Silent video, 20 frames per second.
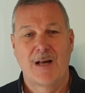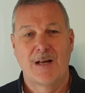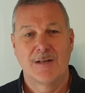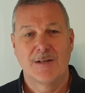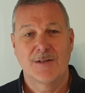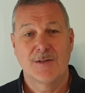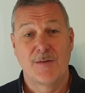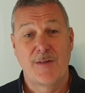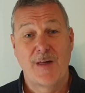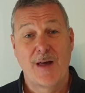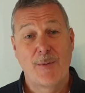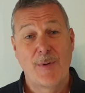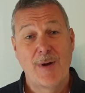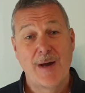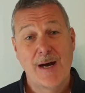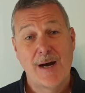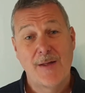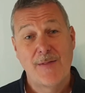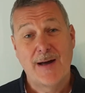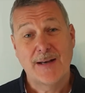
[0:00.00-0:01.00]
So there we
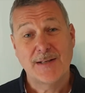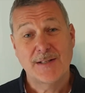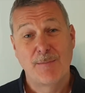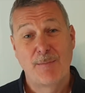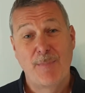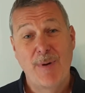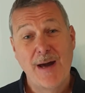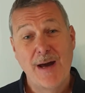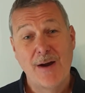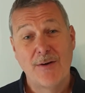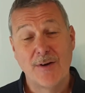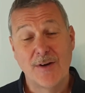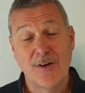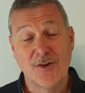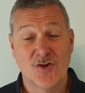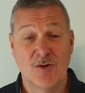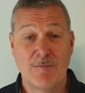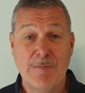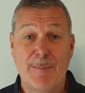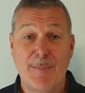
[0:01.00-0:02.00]
are, that's
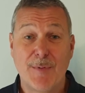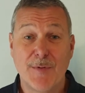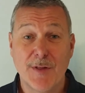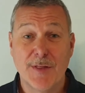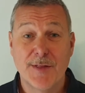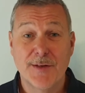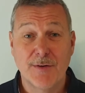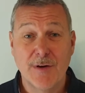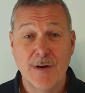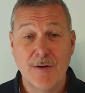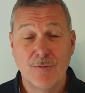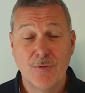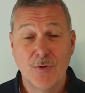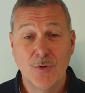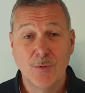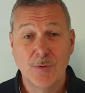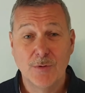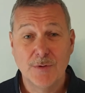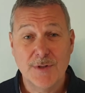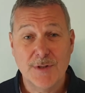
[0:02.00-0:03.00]
bearings. Remember the three
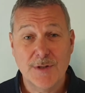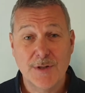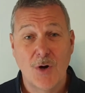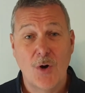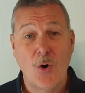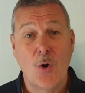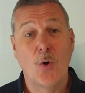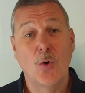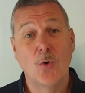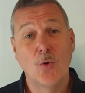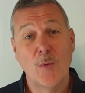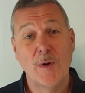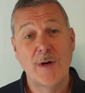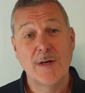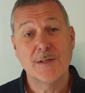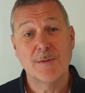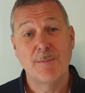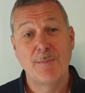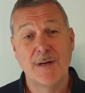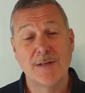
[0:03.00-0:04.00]
rules,
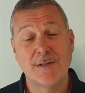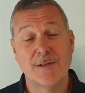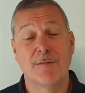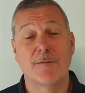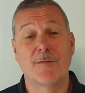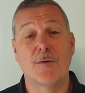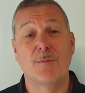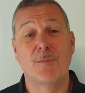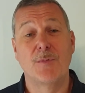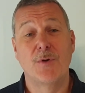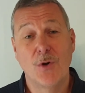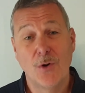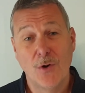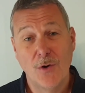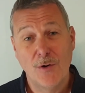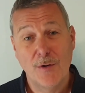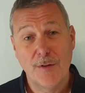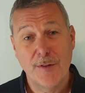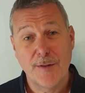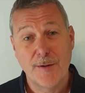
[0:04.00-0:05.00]
always measure from
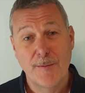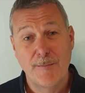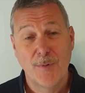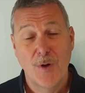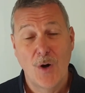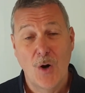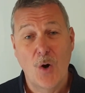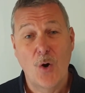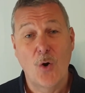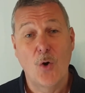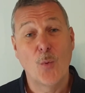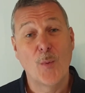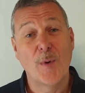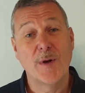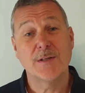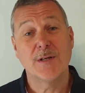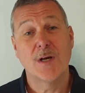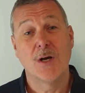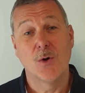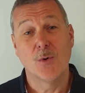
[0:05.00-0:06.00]
north,
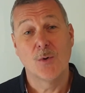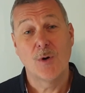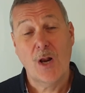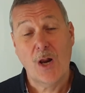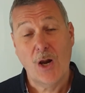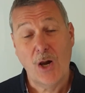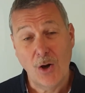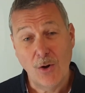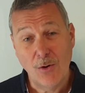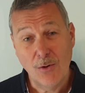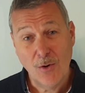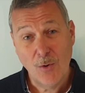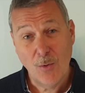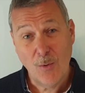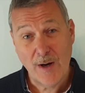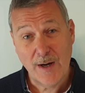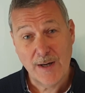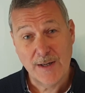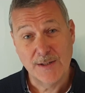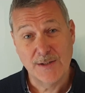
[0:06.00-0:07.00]
always go
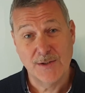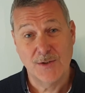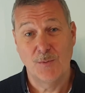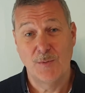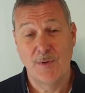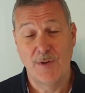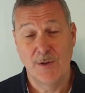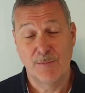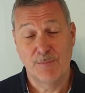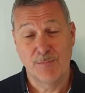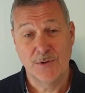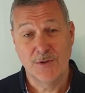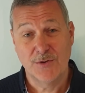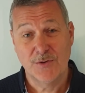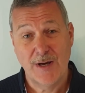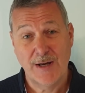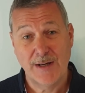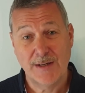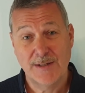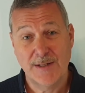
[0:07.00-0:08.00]
clockwise with your
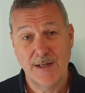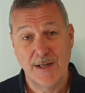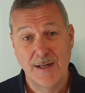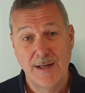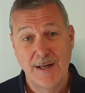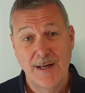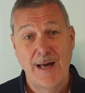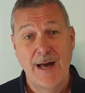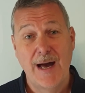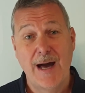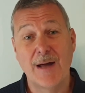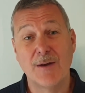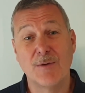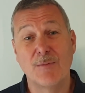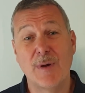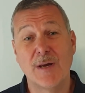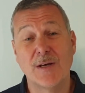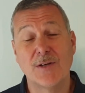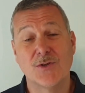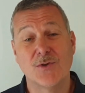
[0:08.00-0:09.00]
protractor and
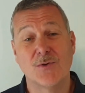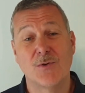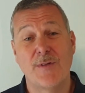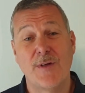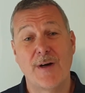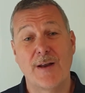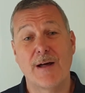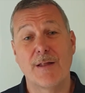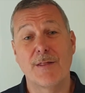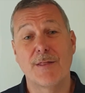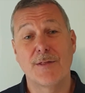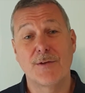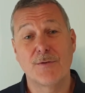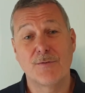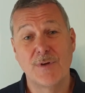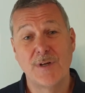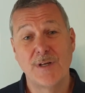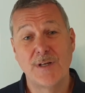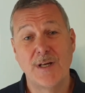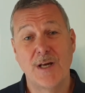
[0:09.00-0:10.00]
make sure there are
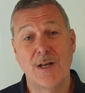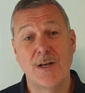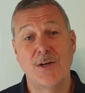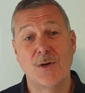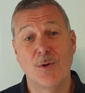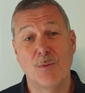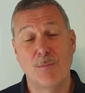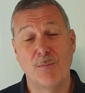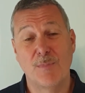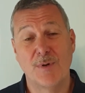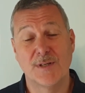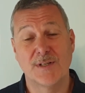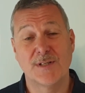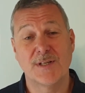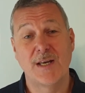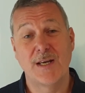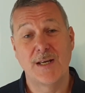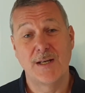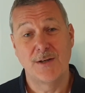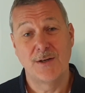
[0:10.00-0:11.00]
three numbers
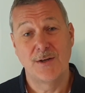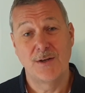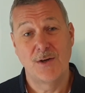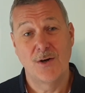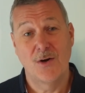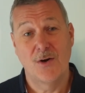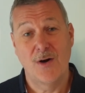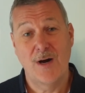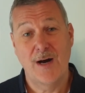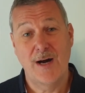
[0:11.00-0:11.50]
in your